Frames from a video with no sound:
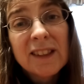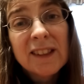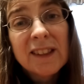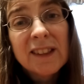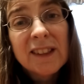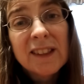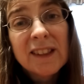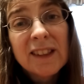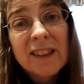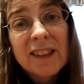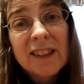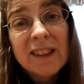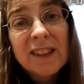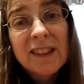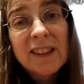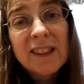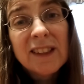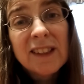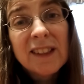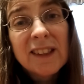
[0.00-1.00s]

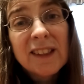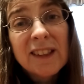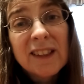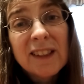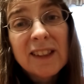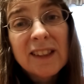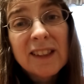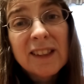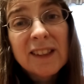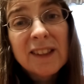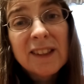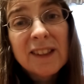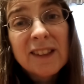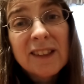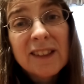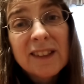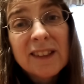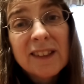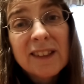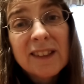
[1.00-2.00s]

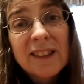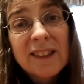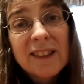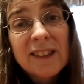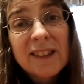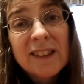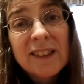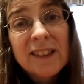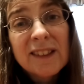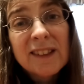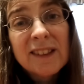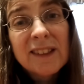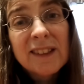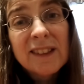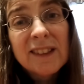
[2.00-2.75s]
[no speech]